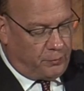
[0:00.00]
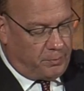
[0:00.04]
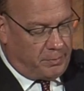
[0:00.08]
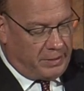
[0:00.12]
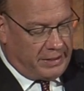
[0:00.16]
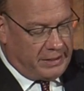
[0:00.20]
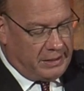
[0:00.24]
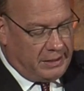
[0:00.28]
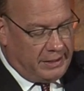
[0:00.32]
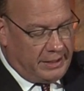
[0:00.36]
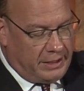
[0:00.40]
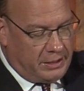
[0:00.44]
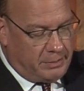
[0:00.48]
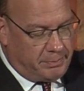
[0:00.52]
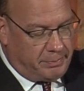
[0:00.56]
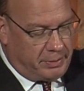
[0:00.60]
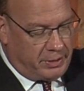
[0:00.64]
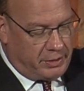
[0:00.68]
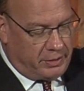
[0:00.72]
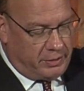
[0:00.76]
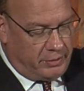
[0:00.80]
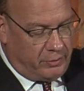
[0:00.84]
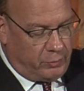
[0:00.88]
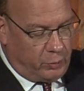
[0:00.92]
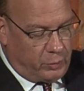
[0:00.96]
my late
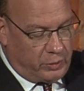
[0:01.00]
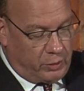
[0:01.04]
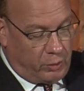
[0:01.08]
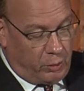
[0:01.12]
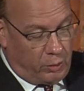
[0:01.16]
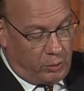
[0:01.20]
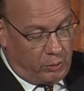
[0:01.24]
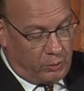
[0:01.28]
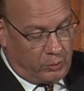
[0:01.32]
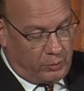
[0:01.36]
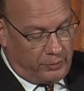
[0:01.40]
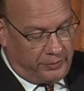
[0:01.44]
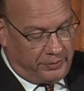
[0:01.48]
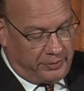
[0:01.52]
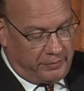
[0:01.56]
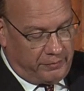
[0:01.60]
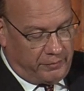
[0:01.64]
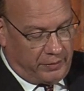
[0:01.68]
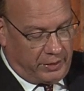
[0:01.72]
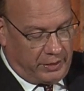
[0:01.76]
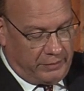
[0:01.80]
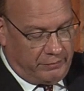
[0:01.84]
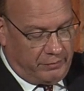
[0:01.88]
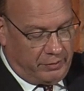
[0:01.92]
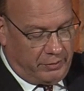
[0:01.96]
parents were Holocaust
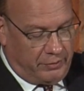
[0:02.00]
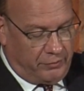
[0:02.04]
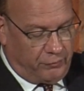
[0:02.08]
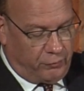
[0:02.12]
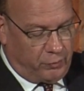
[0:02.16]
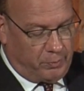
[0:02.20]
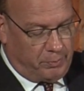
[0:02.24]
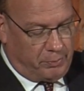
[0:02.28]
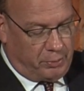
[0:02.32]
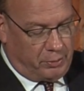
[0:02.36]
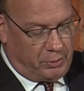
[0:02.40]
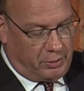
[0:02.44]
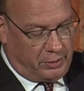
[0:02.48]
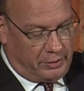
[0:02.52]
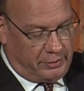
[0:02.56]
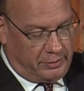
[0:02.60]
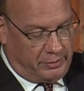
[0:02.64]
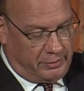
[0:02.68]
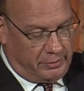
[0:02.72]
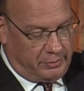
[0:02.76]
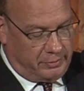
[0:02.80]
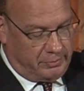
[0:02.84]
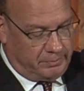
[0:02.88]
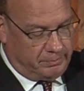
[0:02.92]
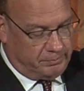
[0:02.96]
survivors from Poland.
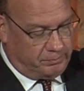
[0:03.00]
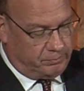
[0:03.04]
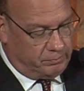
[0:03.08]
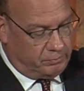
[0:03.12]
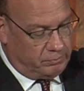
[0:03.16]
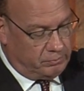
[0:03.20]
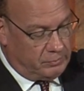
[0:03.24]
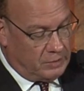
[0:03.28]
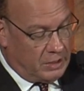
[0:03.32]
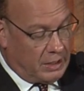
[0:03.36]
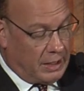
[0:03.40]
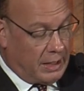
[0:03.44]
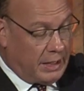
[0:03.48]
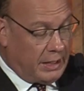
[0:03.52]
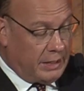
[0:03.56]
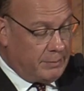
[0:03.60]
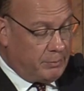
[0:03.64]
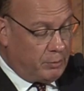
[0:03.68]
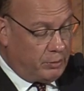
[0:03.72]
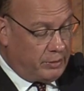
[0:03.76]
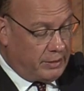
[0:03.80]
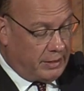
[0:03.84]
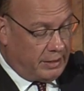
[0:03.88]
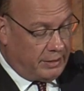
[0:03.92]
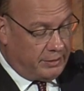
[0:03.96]
I'm,
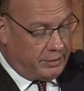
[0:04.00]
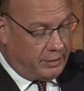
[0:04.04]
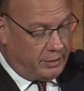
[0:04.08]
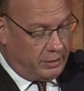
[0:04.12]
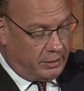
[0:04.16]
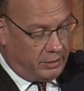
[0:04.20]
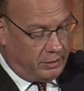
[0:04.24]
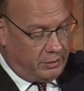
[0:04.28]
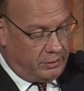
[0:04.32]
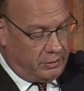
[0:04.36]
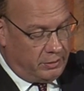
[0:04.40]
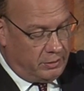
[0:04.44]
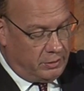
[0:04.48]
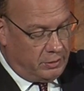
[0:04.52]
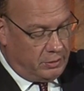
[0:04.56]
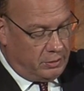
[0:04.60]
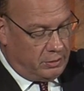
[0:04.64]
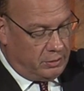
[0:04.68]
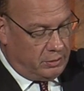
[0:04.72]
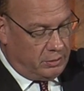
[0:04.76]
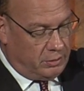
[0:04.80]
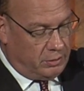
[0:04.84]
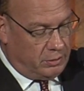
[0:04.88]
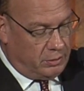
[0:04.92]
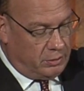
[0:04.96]
on the other hand,
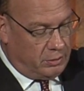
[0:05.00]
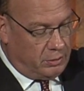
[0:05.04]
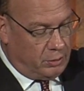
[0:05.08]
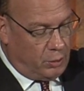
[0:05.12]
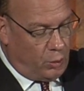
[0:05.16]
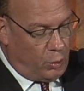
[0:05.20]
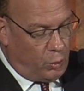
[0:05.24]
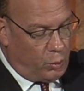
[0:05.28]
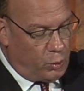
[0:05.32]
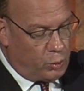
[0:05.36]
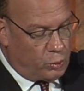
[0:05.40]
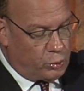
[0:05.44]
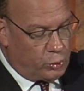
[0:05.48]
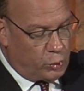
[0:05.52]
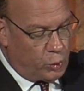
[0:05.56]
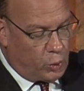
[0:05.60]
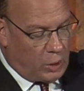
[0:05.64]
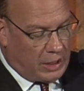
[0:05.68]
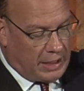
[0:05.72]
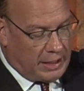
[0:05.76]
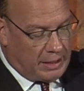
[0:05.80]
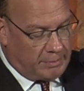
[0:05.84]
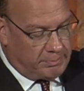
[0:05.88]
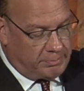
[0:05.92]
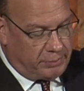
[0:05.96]
who grew
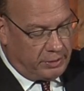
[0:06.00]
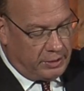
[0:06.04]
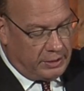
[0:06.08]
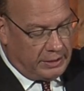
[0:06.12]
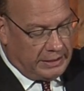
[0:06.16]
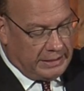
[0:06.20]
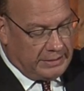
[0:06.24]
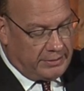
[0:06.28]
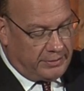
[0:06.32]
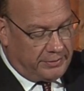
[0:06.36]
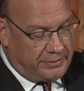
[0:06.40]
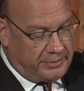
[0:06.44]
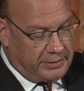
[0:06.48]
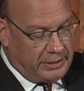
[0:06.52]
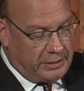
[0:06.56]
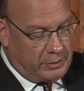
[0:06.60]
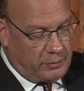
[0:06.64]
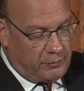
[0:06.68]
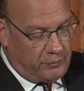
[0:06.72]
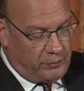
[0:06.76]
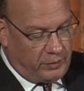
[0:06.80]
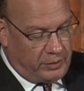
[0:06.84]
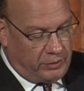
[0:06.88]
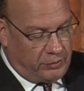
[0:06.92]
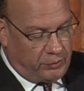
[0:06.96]
up in the state
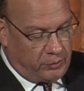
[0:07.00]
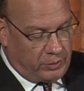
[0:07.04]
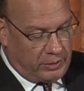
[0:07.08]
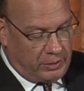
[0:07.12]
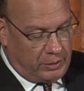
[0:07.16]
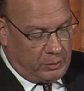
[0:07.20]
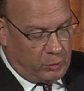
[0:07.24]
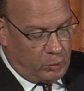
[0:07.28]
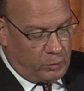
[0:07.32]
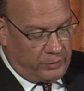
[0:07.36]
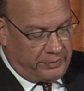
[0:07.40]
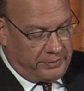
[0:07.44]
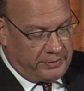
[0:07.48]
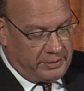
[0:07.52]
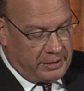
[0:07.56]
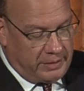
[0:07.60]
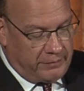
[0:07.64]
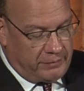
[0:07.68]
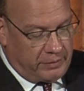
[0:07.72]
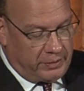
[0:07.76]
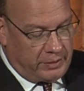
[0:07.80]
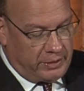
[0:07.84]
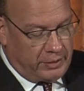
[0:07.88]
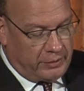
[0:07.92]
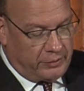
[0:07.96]
of Israel, was
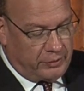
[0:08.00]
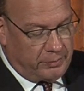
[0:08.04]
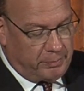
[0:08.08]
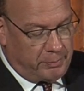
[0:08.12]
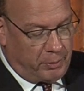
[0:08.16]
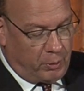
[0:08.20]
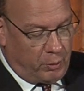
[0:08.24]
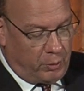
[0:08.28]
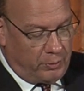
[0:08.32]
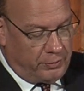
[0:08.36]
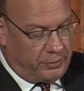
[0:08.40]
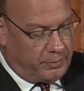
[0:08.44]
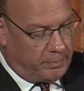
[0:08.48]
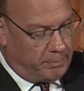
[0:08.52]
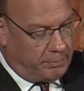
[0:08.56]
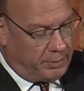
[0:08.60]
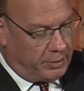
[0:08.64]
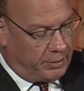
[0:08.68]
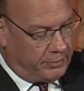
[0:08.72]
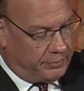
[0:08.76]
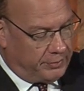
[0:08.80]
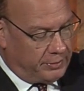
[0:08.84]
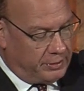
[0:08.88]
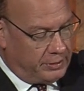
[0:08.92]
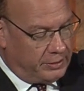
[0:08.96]
never exposed
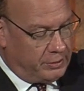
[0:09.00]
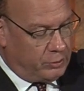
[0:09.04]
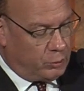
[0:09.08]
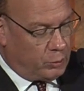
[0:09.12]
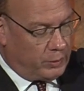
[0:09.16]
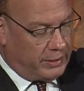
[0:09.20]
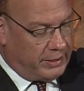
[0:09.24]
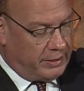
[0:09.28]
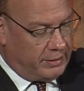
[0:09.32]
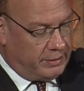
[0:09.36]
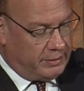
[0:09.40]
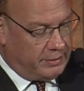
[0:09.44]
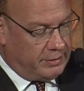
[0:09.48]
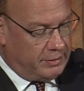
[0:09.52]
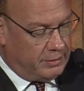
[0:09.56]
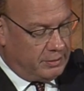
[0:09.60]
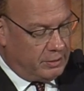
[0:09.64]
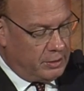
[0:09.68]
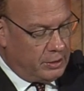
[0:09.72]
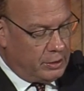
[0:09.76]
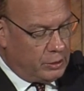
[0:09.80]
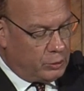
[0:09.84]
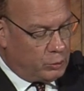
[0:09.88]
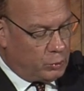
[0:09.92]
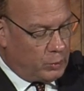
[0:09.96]
personally to, anti,
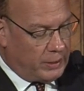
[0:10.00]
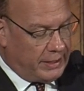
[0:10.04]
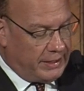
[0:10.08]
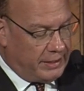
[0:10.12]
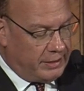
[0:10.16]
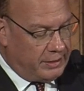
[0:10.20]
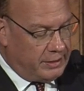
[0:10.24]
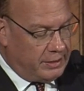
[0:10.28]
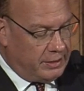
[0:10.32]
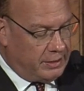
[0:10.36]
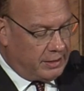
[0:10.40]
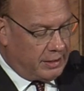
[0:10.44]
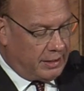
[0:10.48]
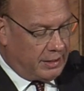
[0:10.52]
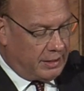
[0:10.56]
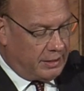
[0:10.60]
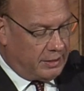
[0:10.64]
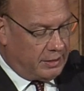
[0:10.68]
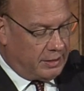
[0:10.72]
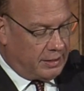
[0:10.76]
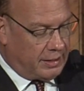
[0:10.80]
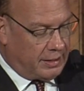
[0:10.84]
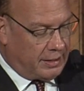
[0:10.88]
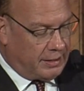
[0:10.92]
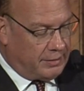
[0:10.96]
to any
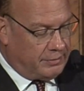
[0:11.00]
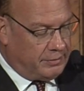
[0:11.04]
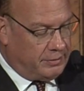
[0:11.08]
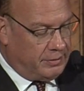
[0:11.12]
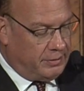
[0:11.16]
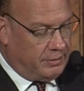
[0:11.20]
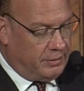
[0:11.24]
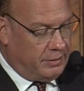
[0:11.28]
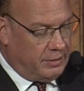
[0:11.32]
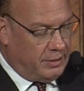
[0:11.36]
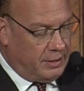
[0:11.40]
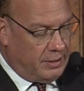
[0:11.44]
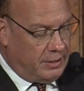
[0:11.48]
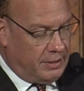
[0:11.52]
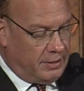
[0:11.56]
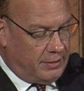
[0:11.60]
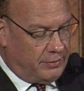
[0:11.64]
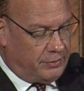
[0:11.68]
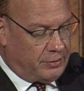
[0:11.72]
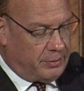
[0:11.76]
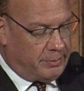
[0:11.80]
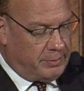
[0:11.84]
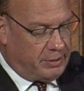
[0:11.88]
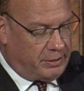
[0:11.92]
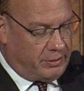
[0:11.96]
anti
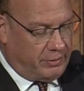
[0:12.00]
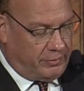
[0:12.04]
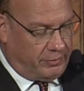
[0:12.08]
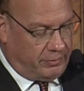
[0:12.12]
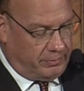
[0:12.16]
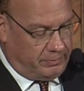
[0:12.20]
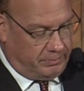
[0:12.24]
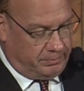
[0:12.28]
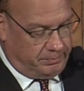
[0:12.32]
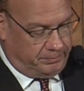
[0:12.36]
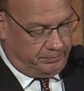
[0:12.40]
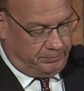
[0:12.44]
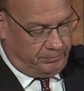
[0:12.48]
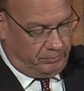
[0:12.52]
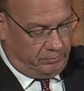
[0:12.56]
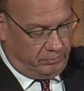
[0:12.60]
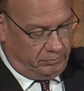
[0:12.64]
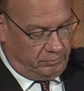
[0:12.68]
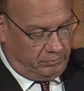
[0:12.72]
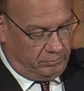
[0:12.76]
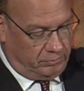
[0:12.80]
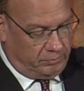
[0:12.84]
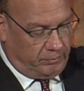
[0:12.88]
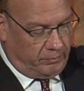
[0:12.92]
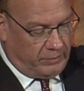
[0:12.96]
Semitism.
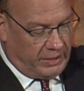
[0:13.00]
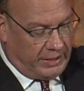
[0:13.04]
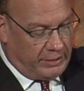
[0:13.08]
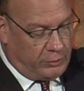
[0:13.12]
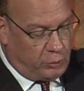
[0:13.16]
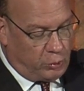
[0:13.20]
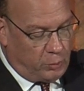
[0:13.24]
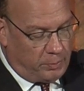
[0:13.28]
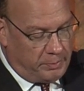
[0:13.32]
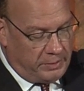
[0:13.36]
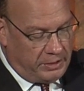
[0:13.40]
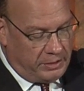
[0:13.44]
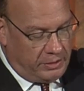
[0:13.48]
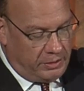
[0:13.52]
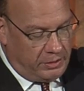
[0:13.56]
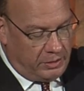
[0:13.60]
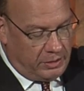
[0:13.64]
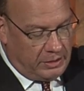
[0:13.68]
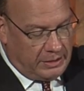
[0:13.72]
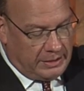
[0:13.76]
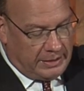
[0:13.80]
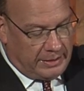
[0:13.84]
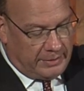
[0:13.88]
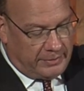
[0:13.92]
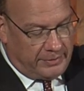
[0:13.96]
And to
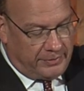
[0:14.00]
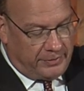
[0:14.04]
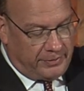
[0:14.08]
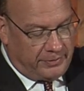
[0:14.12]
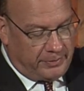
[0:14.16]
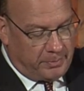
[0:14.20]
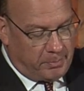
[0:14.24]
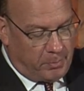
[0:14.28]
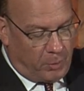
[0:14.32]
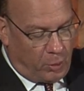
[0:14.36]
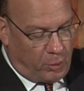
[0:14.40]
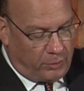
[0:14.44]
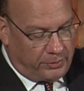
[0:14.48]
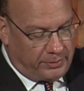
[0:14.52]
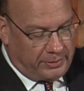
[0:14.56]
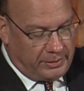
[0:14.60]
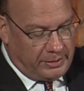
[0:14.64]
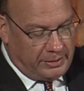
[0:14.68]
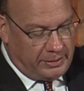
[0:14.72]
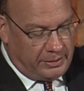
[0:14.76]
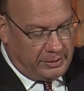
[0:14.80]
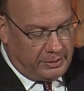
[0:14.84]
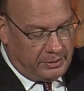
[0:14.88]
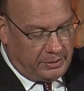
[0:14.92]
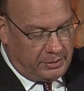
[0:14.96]
me, this is
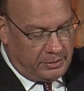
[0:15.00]
mostly